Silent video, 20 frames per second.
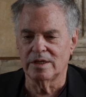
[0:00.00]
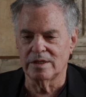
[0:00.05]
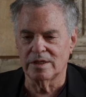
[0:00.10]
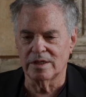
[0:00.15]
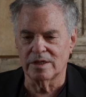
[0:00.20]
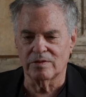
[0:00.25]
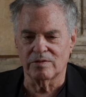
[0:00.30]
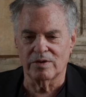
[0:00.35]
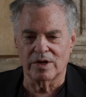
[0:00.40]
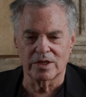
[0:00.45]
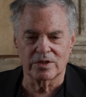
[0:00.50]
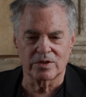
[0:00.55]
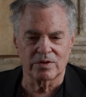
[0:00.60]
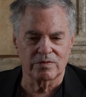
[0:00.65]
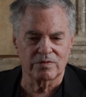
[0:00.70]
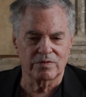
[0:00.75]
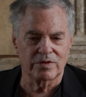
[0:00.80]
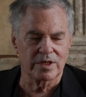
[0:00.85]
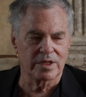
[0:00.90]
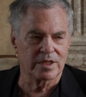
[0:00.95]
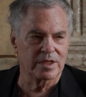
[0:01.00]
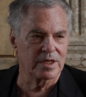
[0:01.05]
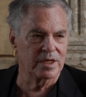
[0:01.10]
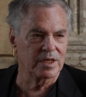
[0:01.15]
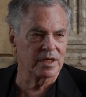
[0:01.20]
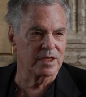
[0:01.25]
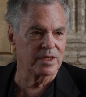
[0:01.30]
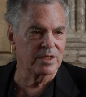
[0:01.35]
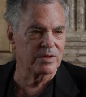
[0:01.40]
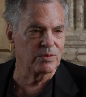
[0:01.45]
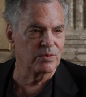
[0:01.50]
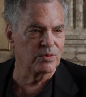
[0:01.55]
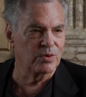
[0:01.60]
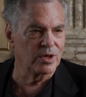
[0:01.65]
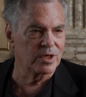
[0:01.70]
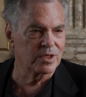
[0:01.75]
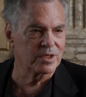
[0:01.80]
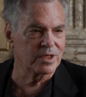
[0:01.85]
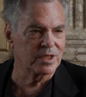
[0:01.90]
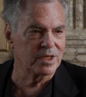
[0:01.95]
the right of return,
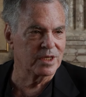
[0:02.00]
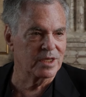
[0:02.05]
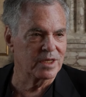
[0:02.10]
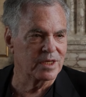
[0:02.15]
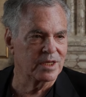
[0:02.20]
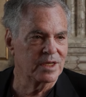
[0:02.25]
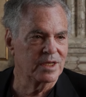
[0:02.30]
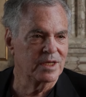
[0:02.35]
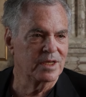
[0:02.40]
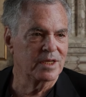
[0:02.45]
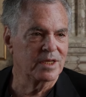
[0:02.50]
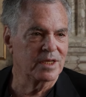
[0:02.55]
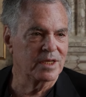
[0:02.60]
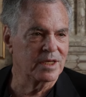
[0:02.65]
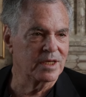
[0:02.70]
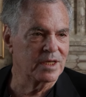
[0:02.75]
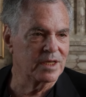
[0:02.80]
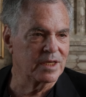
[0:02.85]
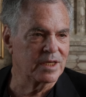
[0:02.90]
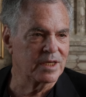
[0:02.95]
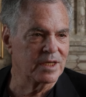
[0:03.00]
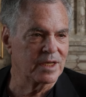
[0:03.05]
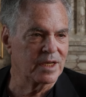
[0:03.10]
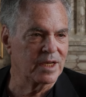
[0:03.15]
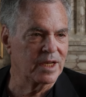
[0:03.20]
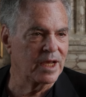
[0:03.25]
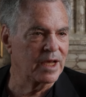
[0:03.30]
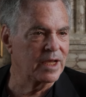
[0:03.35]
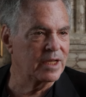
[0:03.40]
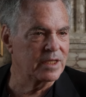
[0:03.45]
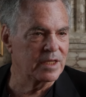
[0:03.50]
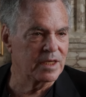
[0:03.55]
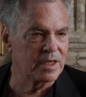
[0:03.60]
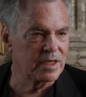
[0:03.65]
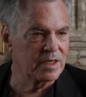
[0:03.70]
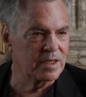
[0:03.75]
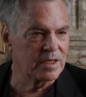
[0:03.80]
water, land,